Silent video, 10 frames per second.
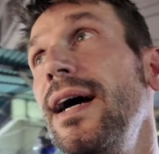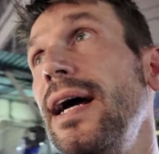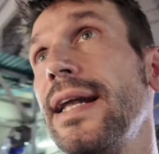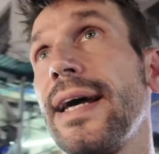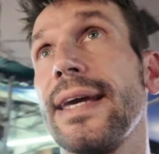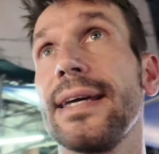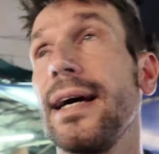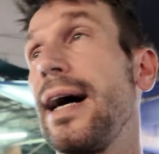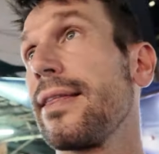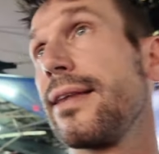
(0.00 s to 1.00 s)
And I,
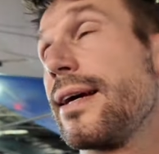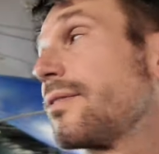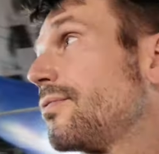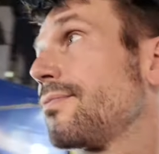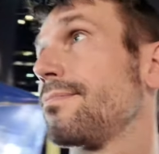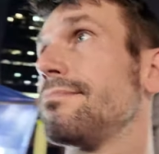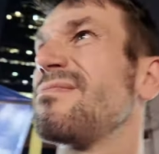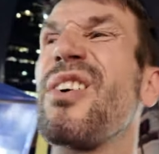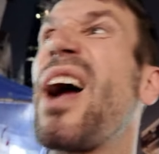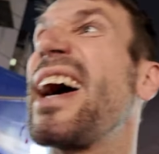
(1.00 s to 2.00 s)
I think
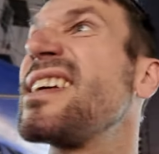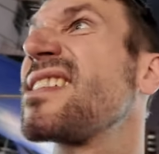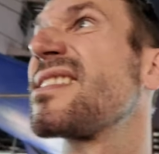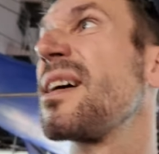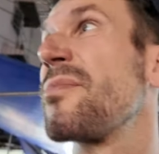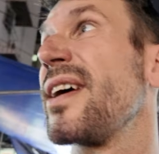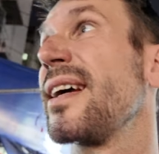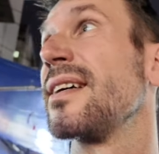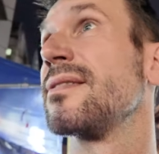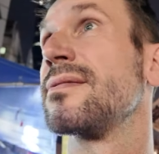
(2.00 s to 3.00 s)
rice is
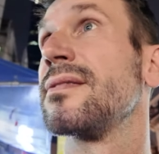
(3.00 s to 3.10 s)
something